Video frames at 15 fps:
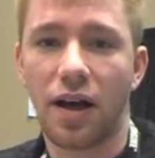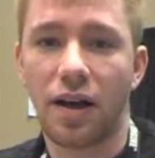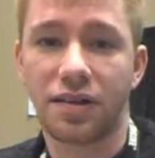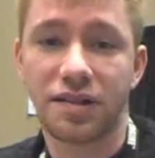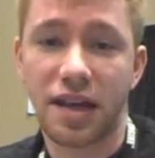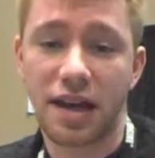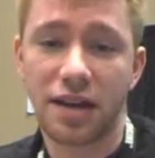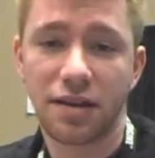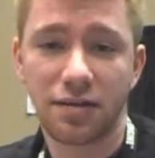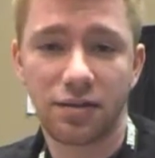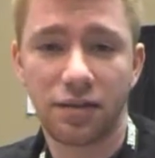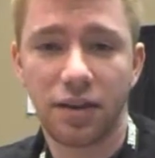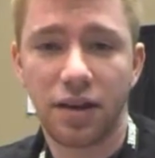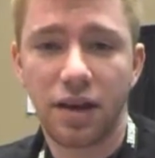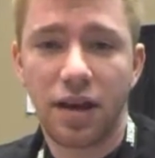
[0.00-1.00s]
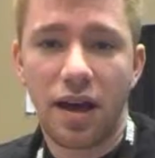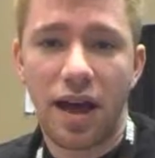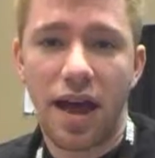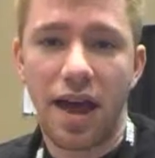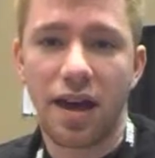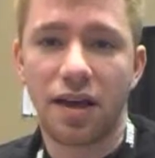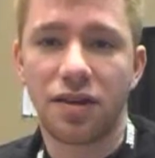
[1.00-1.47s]
setting.
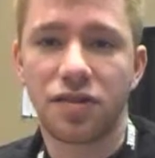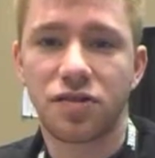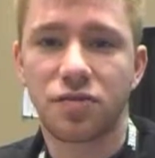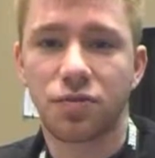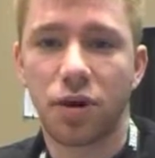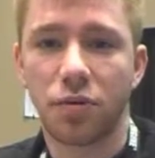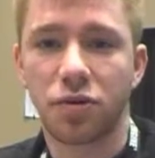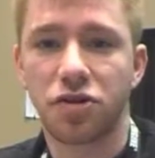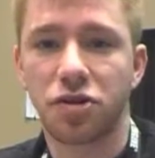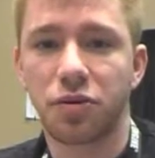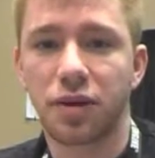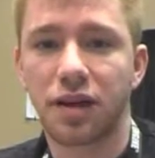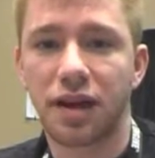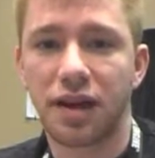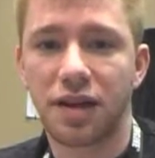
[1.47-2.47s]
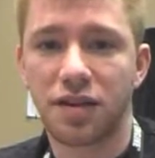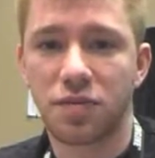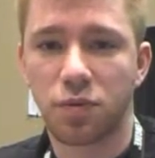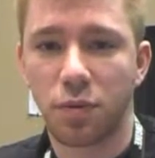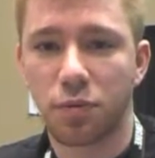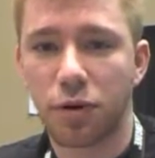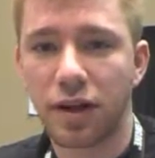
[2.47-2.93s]
And what we're doing
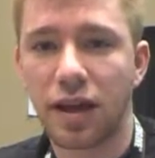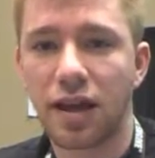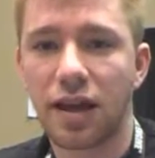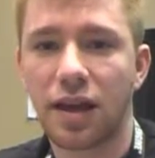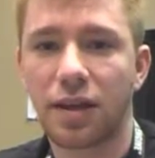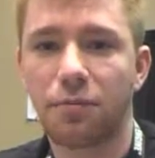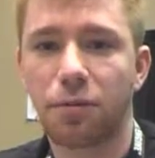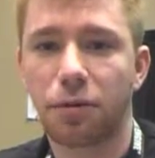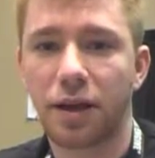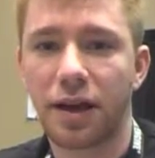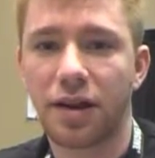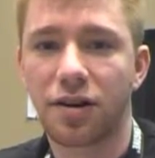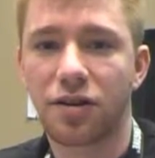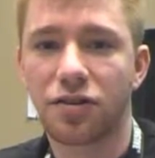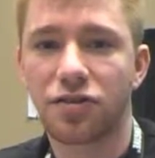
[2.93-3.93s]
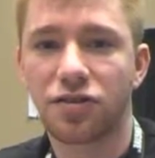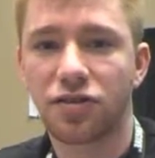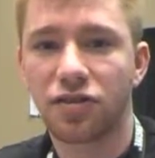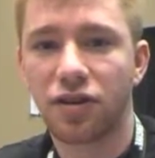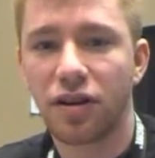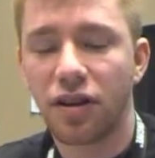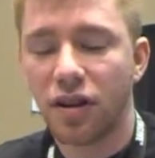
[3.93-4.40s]
is we're bringing in
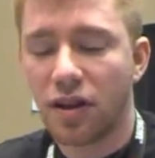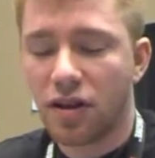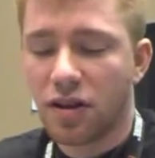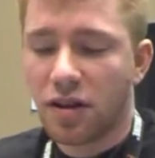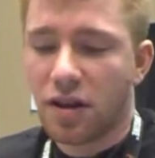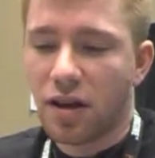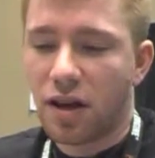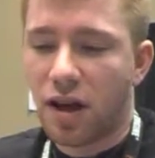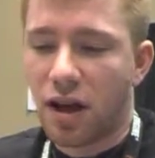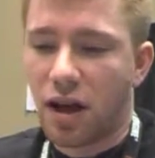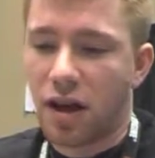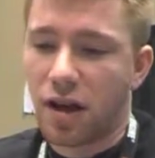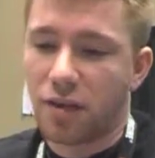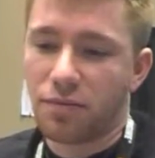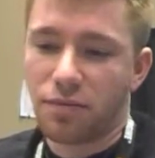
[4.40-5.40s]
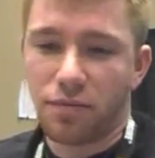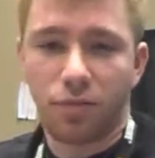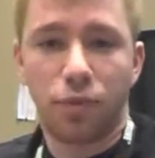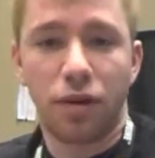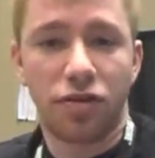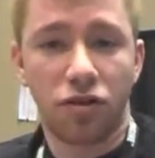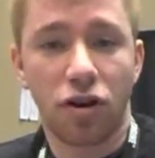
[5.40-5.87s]
players
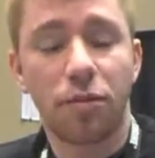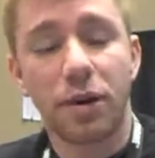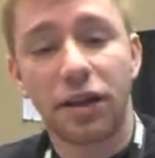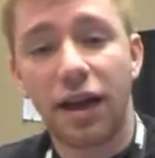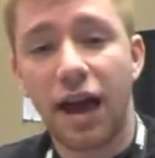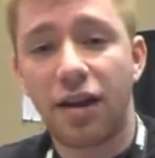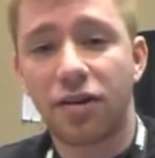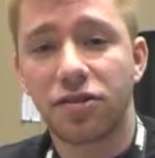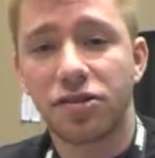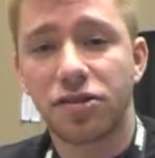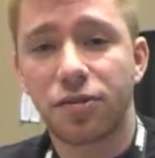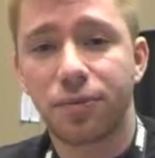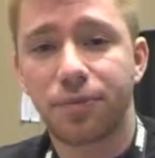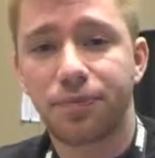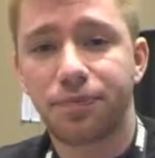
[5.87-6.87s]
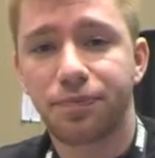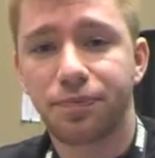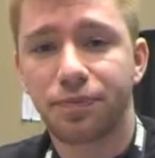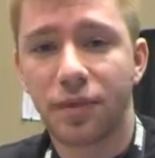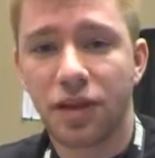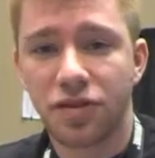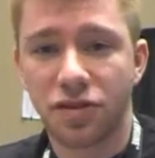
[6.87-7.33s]
with tournament ladders,
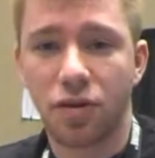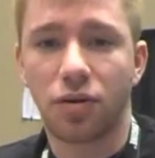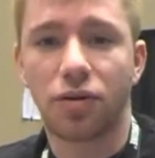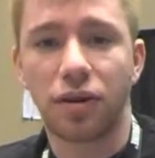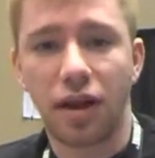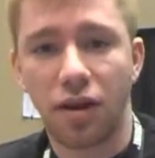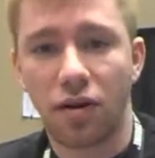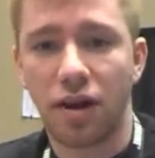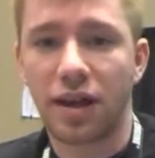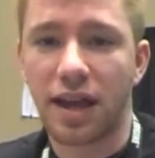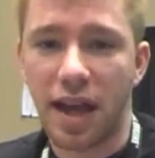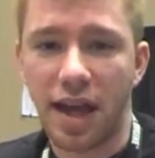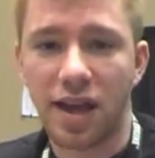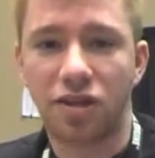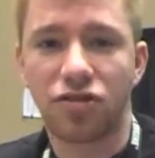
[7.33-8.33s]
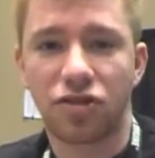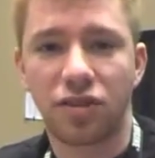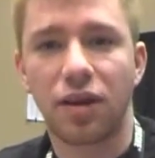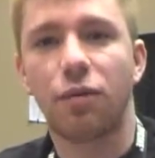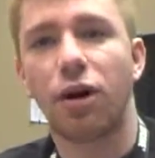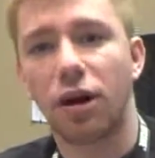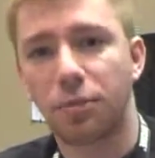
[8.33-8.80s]
so they are engaged
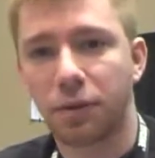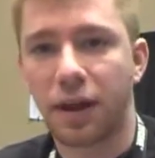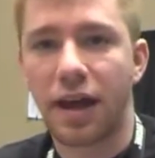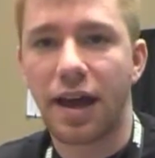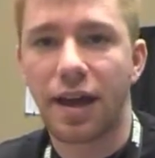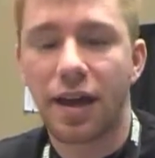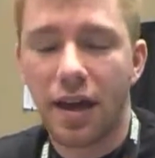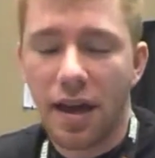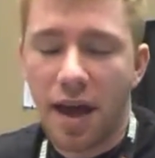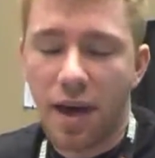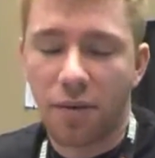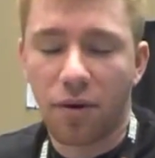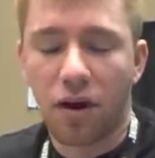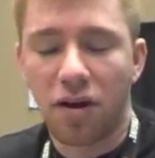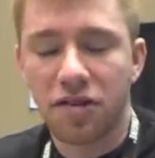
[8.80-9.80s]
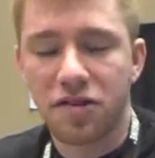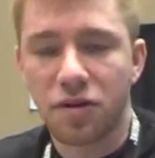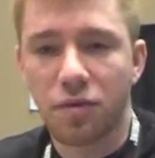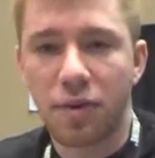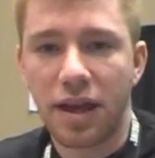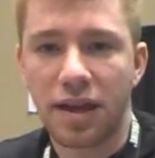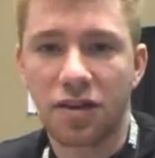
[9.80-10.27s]
and they want to play, and we're
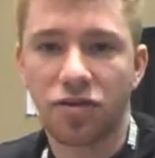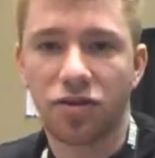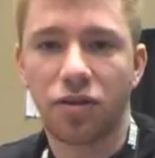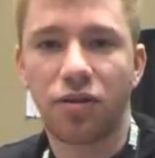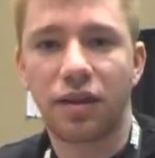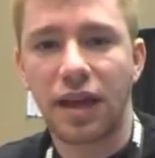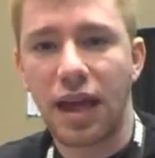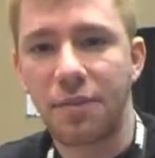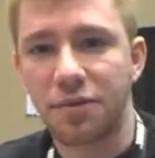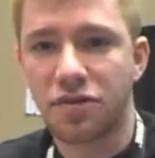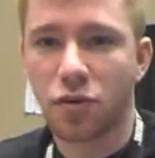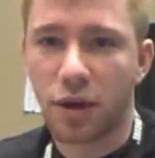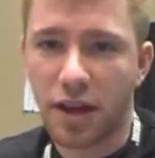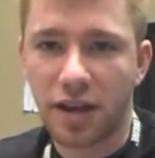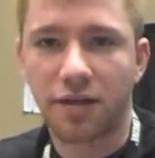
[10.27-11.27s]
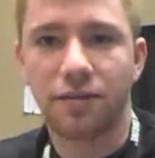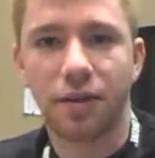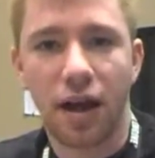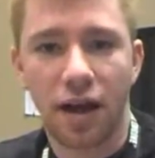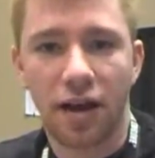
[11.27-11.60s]
also making sure the game is quick and